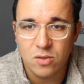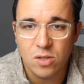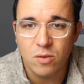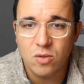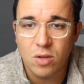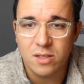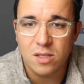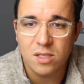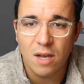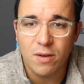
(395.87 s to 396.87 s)
So in
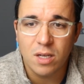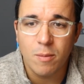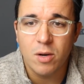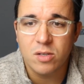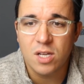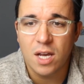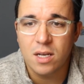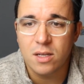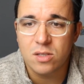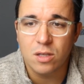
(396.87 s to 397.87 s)
2007, computer
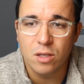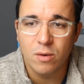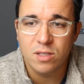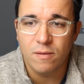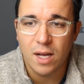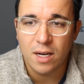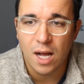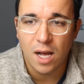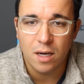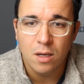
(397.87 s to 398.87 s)
scientist Luis von
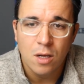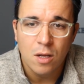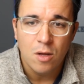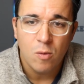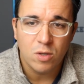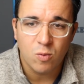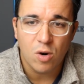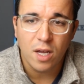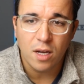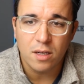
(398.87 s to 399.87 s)
Ahn was
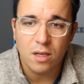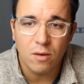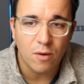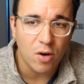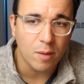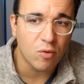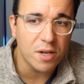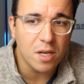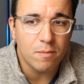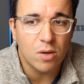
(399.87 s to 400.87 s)
working on converting
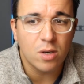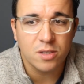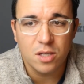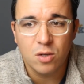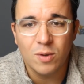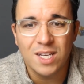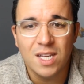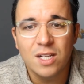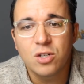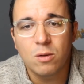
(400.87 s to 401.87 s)
printed books into a
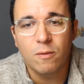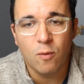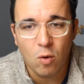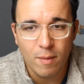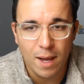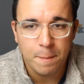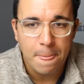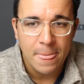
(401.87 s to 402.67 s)
digital format.